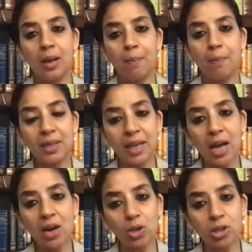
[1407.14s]
But they
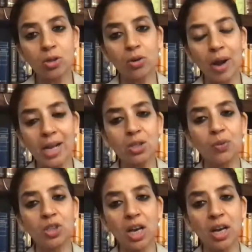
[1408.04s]
are also rights
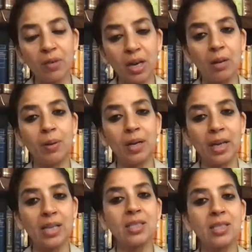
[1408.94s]
which are available
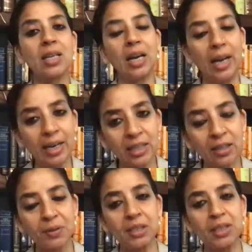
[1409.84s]
against the
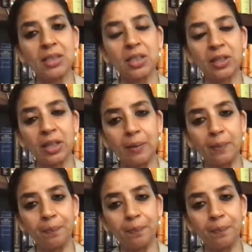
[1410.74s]
collective citizenry,